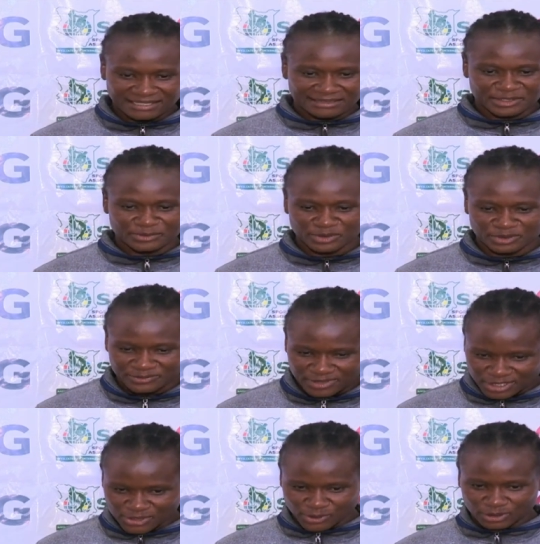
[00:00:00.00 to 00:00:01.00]
great
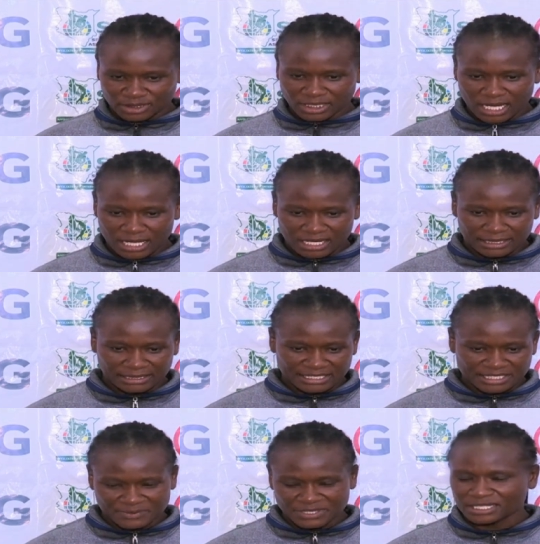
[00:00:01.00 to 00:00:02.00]
motivation, uh,
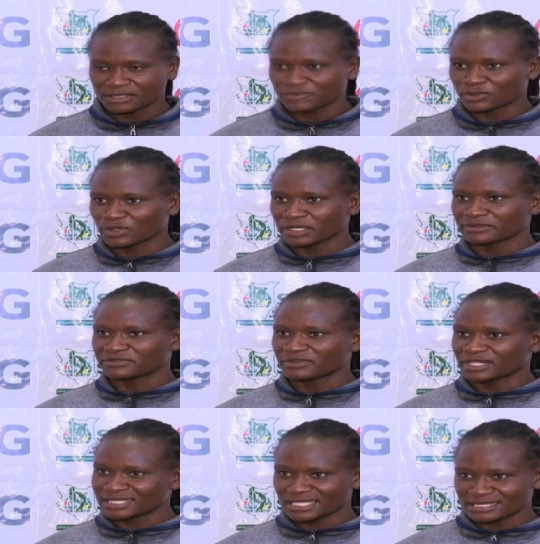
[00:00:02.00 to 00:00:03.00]
especially for the
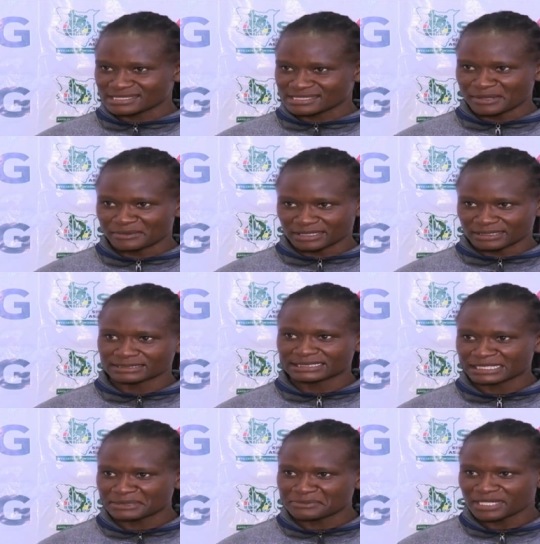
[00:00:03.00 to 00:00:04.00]
fight that is coming
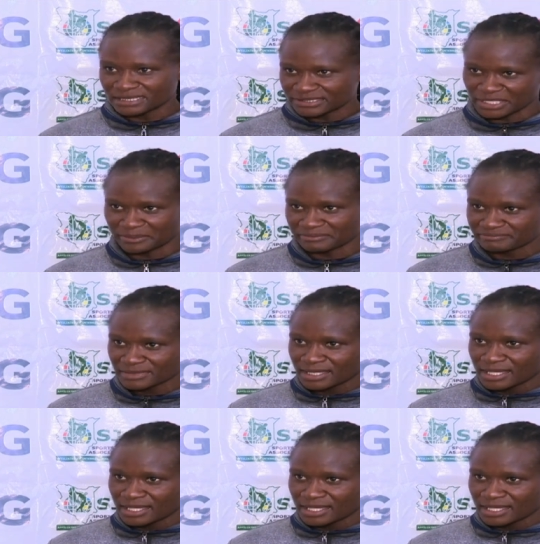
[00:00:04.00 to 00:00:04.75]
in Belgium.